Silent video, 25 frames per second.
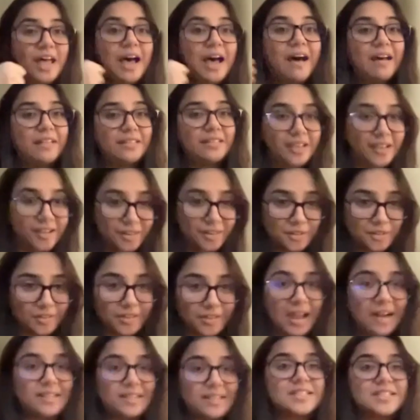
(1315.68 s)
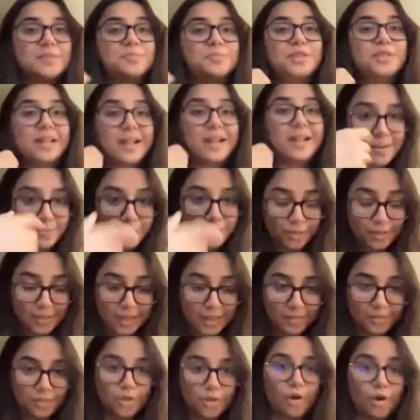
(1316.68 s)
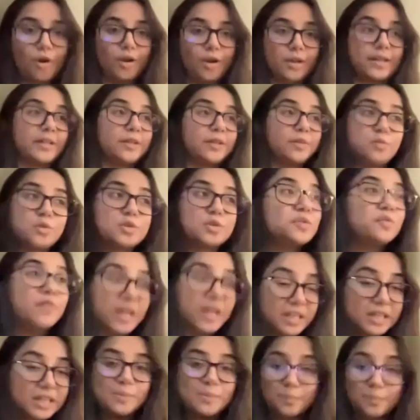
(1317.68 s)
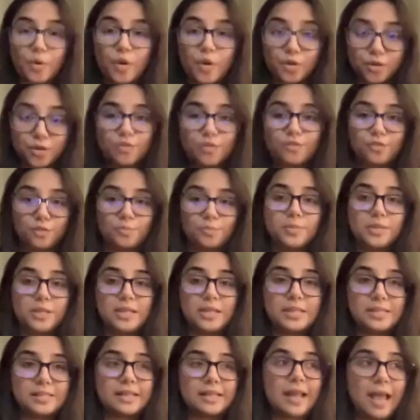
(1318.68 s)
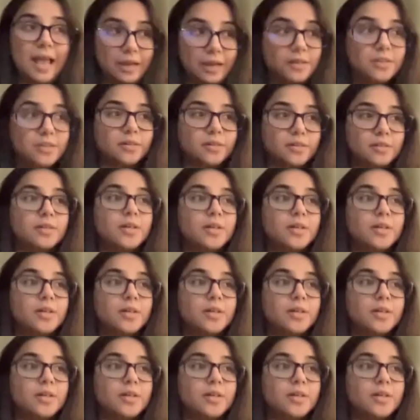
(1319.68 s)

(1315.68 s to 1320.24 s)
adhere to that and subscribe to that thought. It was very important for me as an actor